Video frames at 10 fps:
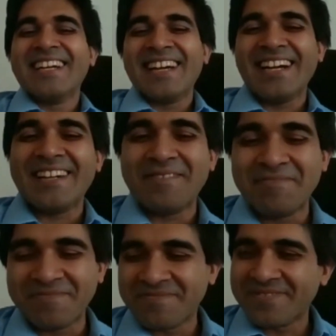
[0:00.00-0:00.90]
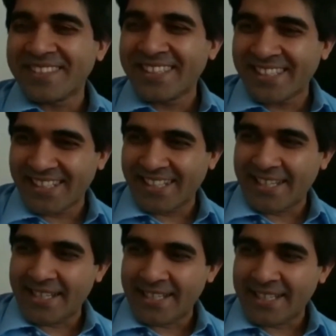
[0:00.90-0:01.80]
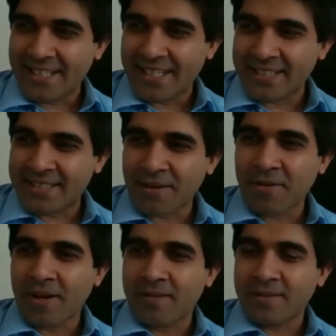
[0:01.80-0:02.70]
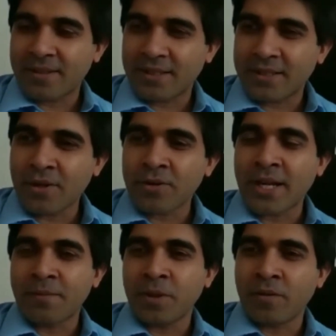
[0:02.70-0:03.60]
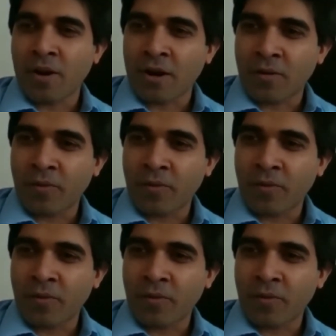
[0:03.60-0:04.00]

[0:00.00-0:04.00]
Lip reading: Um, so don't get me wrong.